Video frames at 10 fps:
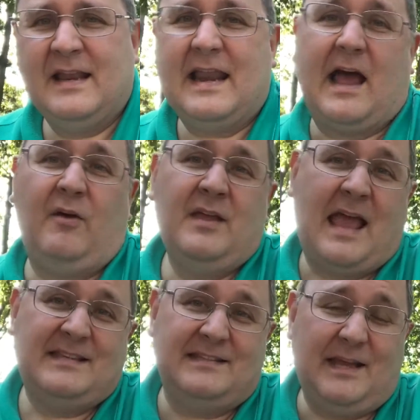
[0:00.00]
Now,
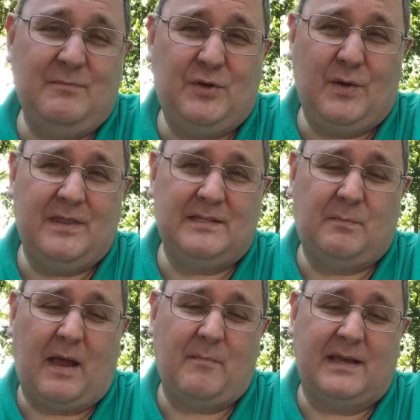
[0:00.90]
since I'm doing this
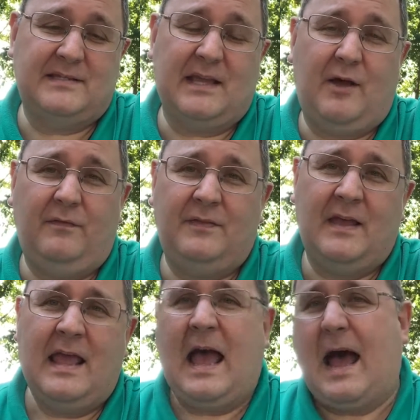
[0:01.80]
by myself,
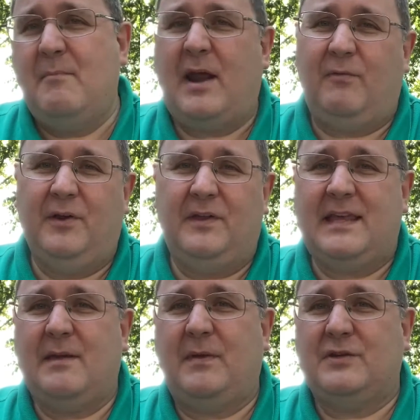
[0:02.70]
I'm not really
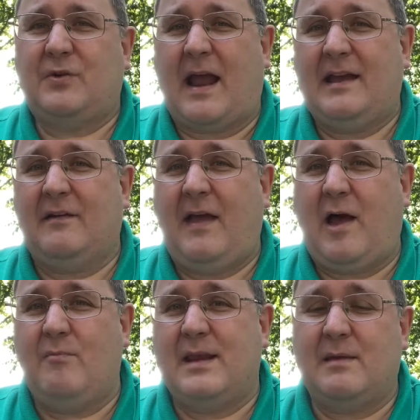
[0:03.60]
keeping track of
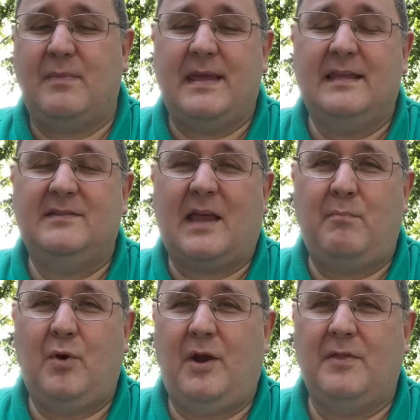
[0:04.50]
how many beans I
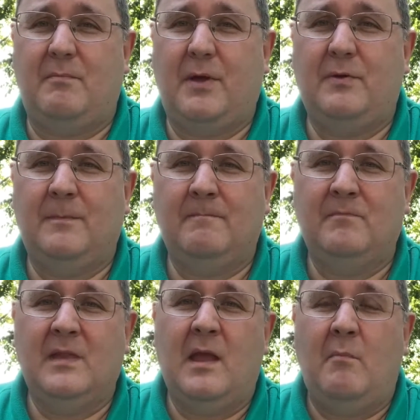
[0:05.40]
put on the boat.
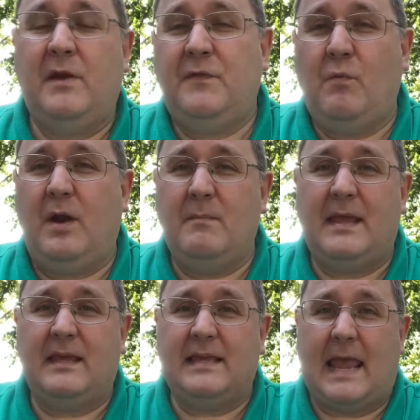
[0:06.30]
But if you want to
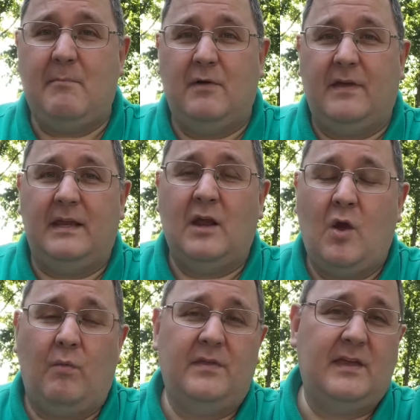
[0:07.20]
make a game of it
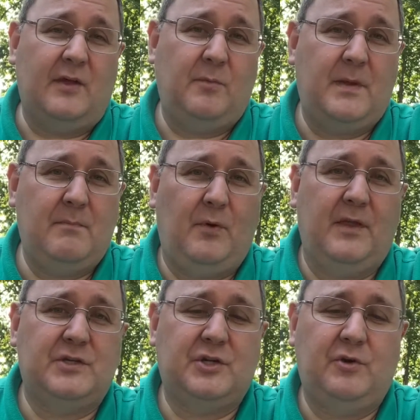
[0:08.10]
with the other people
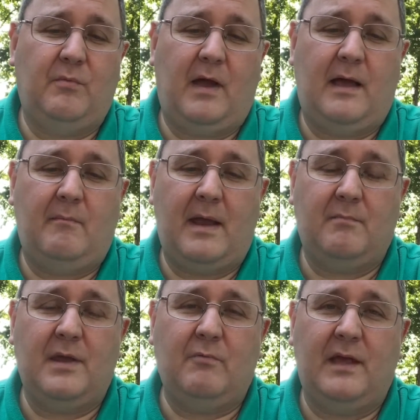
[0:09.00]
that you might
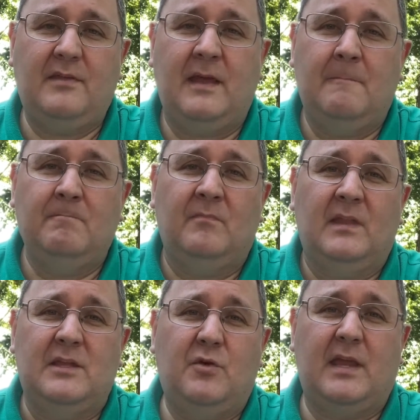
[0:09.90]
be with,
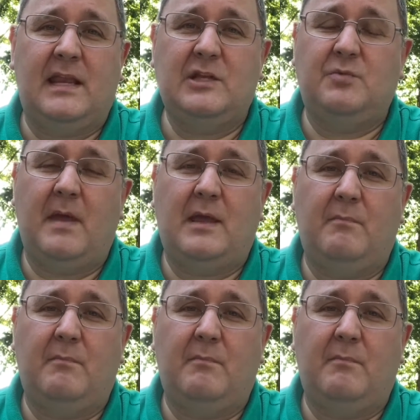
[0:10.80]
you can each make a